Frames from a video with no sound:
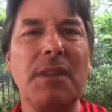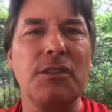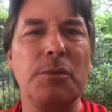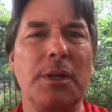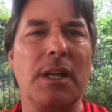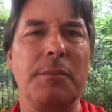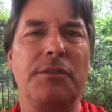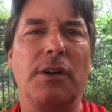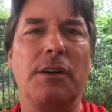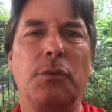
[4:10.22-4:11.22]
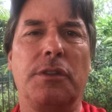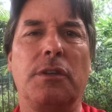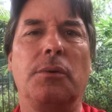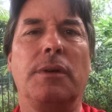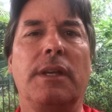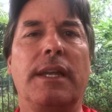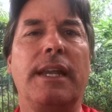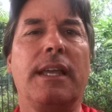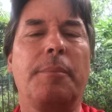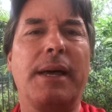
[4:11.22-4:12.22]
to become involved with you in
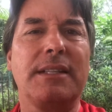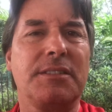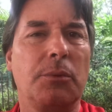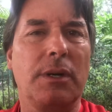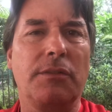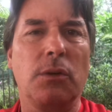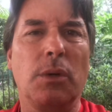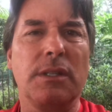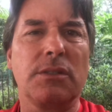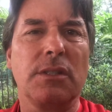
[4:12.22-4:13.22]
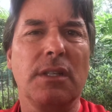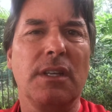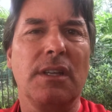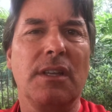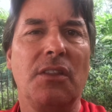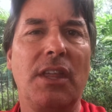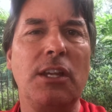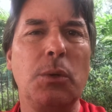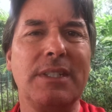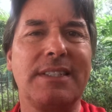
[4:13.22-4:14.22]
any capacity, whatever it was, they
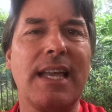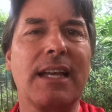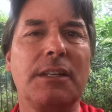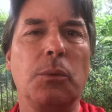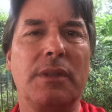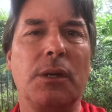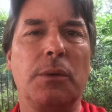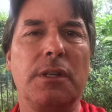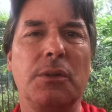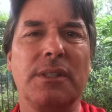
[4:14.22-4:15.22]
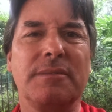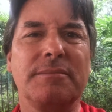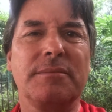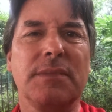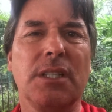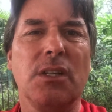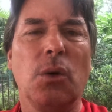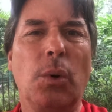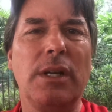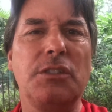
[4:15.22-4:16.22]
knew exactly what they were doing.
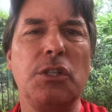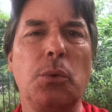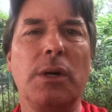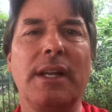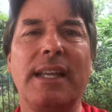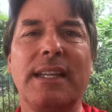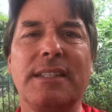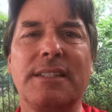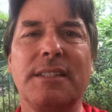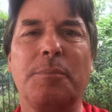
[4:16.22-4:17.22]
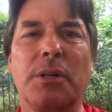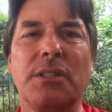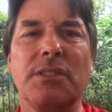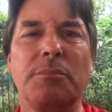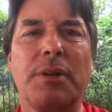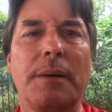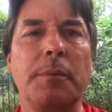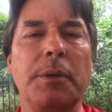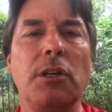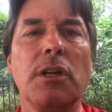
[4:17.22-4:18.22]
Whereas you were an innocent person
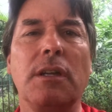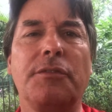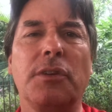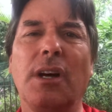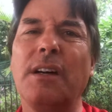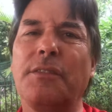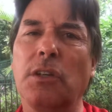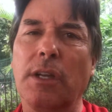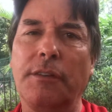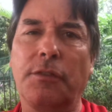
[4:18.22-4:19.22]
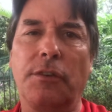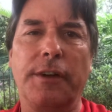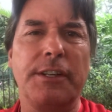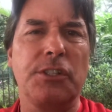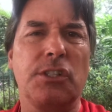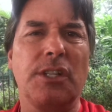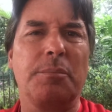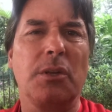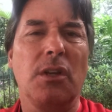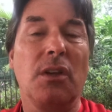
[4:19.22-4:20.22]
probably looking for love or looking for a relationship
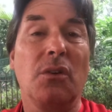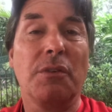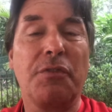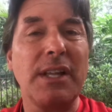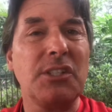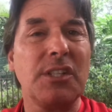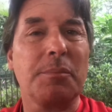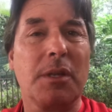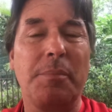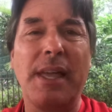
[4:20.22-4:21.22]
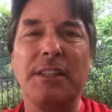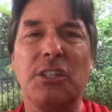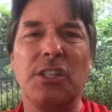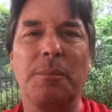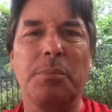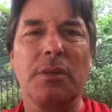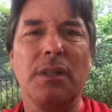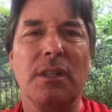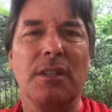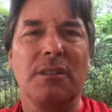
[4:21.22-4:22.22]
or friendship, companionship,
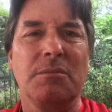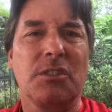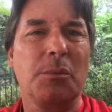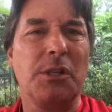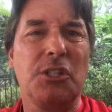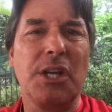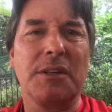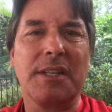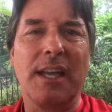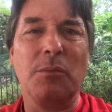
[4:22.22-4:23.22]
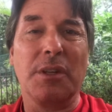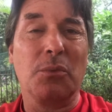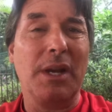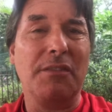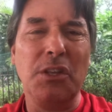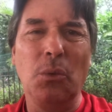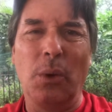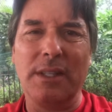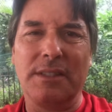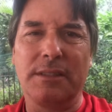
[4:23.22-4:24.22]
someone to share time with, whatever you
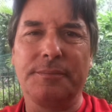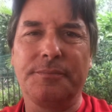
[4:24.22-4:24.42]
wanted.